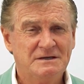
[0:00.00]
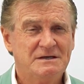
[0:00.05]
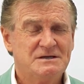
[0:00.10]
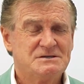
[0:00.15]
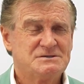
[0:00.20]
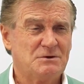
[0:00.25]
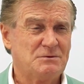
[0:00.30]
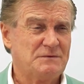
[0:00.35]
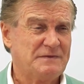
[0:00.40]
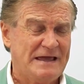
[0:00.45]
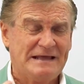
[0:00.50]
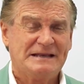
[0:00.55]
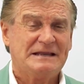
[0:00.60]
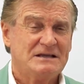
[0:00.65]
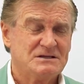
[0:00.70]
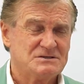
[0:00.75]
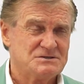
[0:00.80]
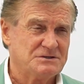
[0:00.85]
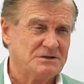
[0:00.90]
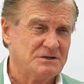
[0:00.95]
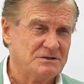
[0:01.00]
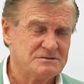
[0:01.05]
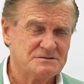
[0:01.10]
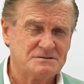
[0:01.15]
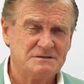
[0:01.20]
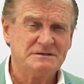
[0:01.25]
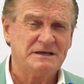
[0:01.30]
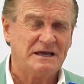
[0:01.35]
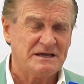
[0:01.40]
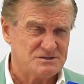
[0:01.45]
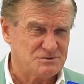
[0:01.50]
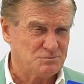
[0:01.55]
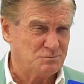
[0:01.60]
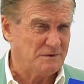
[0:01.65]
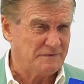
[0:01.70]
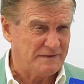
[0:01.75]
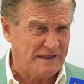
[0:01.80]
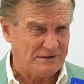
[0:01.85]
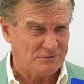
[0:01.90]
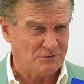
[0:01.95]
So in that instance, yes,
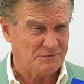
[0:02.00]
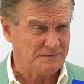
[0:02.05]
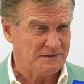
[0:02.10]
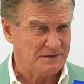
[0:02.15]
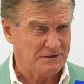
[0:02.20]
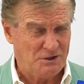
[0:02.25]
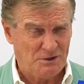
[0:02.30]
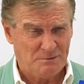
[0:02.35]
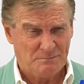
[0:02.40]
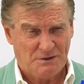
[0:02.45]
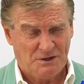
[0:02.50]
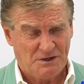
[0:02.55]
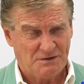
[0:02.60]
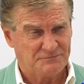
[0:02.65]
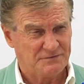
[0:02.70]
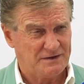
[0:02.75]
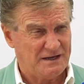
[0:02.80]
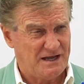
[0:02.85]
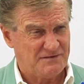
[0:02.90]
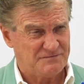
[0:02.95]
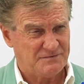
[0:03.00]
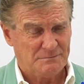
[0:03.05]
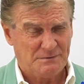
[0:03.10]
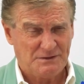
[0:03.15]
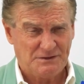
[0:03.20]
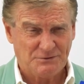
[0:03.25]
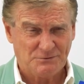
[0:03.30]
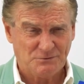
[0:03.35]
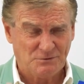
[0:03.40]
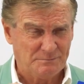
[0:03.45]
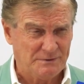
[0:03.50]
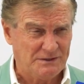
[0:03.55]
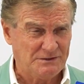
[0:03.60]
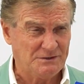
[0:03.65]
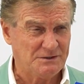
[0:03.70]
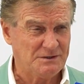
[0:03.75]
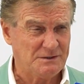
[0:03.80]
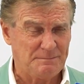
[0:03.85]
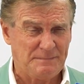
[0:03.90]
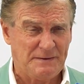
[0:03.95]
when they got their home loan for half a million or a
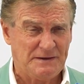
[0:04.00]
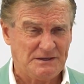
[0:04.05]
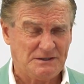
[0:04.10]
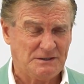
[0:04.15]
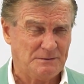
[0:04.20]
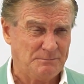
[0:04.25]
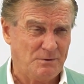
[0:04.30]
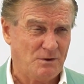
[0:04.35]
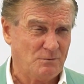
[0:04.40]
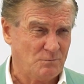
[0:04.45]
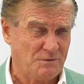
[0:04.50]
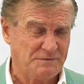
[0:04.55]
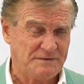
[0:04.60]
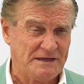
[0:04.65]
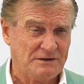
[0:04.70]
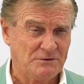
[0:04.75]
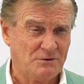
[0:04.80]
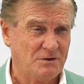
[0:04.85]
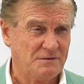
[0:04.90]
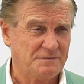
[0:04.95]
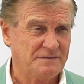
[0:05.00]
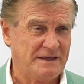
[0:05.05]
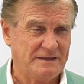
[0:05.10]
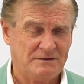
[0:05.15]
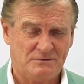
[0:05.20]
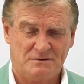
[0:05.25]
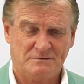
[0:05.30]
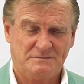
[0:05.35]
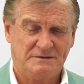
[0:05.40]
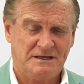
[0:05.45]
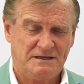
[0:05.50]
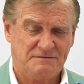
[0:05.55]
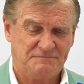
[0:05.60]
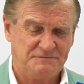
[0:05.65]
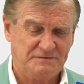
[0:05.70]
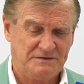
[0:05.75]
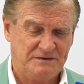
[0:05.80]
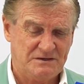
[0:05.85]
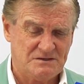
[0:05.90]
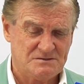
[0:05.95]
million, depending upon what they got, they got
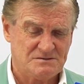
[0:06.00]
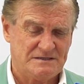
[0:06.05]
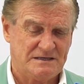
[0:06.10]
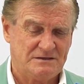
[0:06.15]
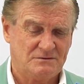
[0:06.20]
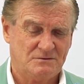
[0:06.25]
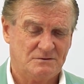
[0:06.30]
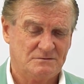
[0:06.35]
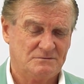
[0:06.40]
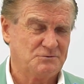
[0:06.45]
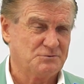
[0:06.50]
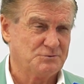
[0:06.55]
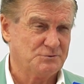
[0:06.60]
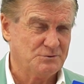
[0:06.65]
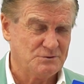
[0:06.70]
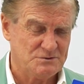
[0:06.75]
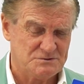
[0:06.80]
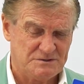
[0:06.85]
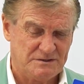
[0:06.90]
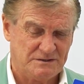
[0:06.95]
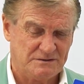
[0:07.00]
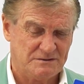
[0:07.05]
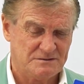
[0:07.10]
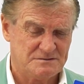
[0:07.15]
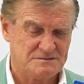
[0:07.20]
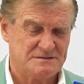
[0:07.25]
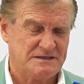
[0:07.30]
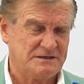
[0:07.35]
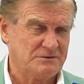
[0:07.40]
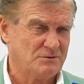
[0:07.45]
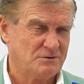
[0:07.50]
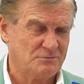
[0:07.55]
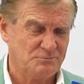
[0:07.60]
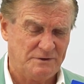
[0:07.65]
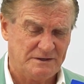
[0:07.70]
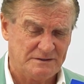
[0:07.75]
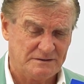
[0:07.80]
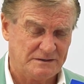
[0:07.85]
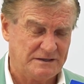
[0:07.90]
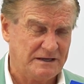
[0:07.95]
airfares, they got cruise tickets, they got
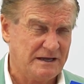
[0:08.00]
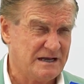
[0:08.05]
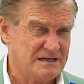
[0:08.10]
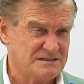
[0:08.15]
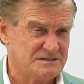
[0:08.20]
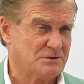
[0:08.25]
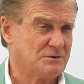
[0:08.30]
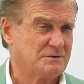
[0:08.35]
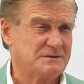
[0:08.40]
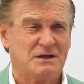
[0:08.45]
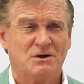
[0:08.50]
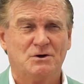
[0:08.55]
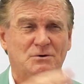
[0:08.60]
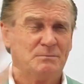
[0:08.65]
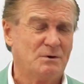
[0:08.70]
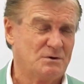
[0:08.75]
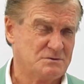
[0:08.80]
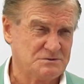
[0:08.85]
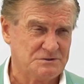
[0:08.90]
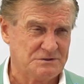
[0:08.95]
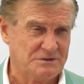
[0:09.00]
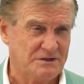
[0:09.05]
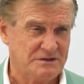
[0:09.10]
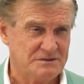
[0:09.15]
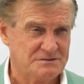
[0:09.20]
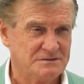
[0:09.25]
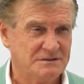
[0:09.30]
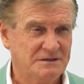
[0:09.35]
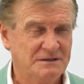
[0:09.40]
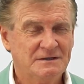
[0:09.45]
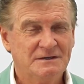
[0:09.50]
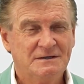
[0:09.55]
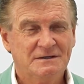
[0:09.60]
rented cars, they got the whole box and dice.